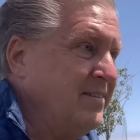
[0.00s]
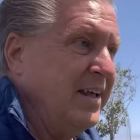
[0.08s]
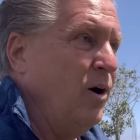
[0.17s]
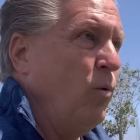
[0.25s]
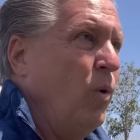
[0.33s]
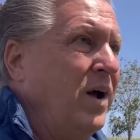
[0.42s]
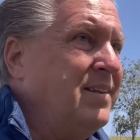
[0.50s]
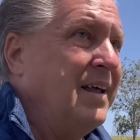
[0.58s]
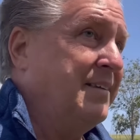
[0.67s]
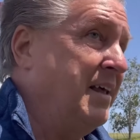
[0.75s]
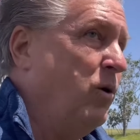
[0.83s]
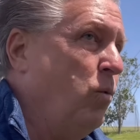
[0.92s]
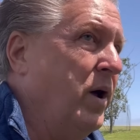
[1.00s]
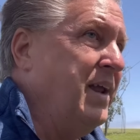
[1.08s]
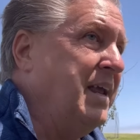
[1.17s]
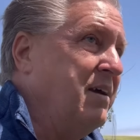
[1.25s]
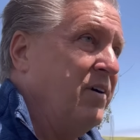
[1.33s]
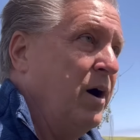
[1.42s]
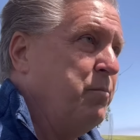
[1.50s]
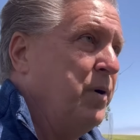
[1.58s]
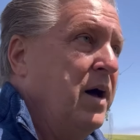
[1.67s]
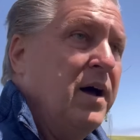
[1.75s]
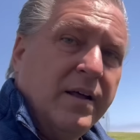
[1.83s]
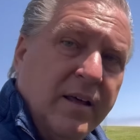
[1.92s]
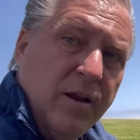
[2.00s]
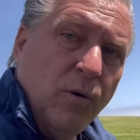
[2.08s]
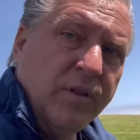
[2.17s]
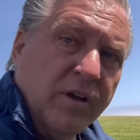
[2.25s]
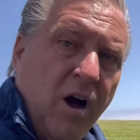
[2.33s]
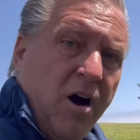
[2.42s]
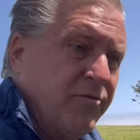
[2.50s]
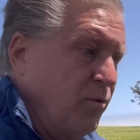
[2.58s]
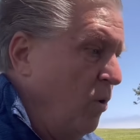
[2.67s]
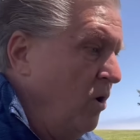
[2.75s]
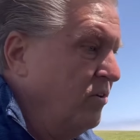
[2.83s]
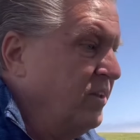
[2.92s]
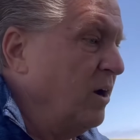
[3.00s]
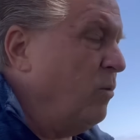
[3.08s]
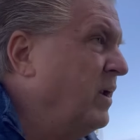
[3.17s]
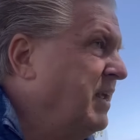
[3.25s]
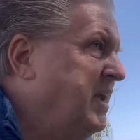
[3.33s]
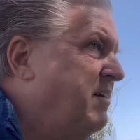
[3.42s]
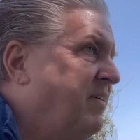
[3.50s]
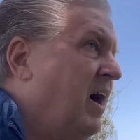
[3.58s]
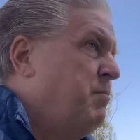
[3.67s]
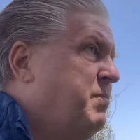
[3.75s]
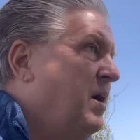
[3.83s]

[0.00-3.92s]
They don't want that. They don't want to give up, you know, the golf course. They don't want to give up